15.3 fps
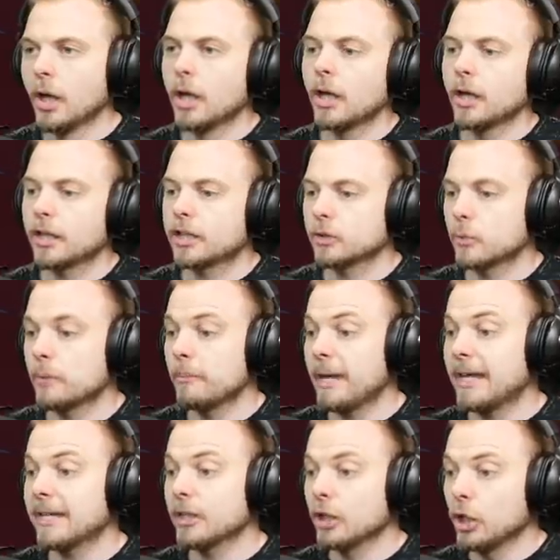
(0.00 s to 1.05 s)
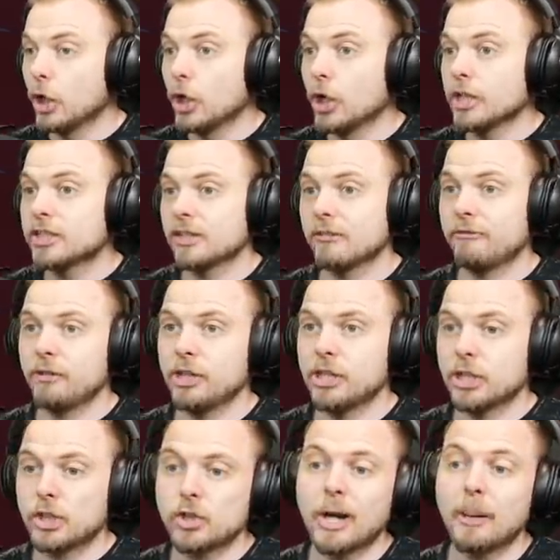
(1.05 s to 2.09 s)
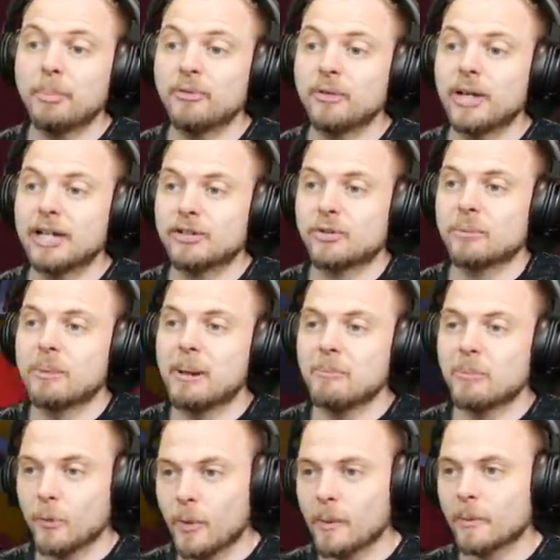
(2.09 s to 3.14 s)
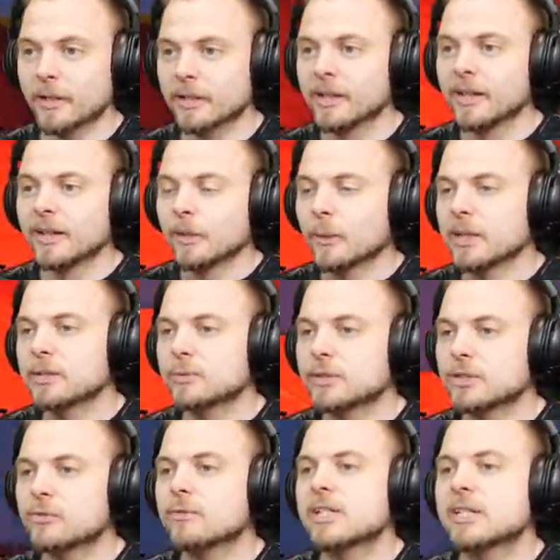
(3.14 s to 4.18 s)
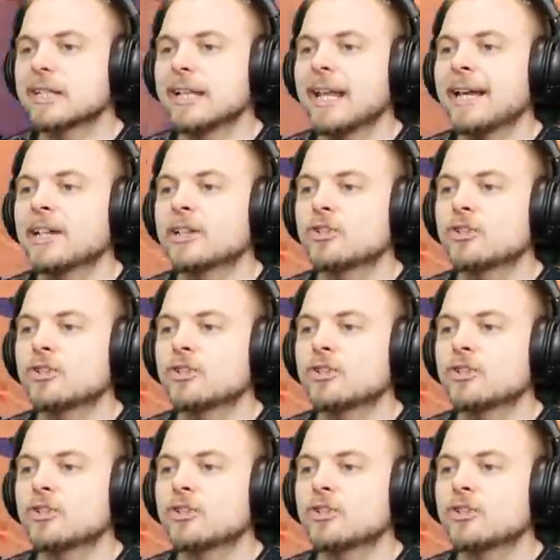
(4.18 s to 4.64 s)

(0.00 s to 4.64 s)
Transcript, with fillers: because uh, we made loads for the trap. If you guys remember when we when this was originally like a